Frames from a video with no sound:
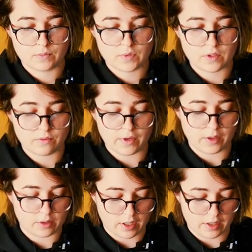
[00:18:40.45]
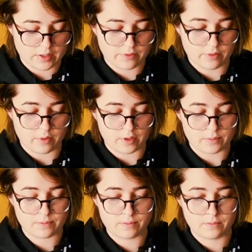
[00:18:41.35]
Some final cards
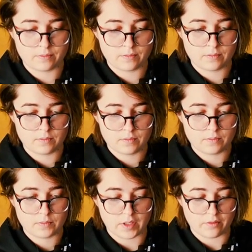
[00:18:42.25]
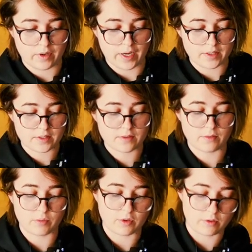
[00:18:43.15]
for advice
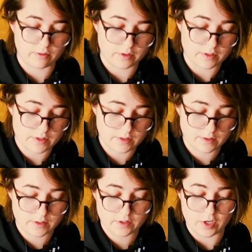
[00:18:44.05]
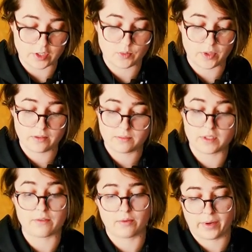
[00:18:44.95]
from the universe judgment,
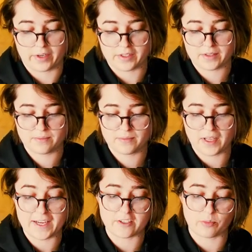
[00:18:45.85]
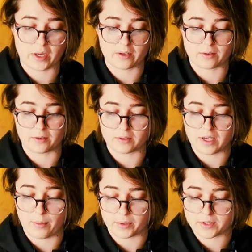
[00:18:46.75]
self awareness, Ace of Pentacles,
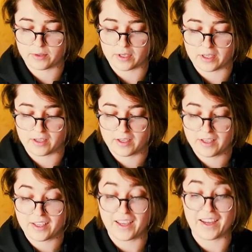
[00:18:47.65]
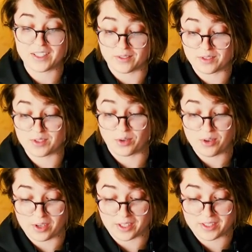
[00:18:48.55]
opportunity, Ace of
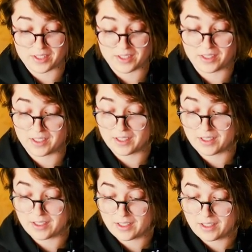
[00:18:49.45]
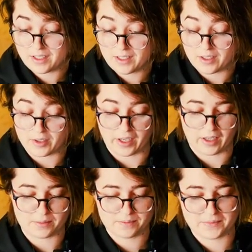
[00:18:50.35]
Swords. Okay.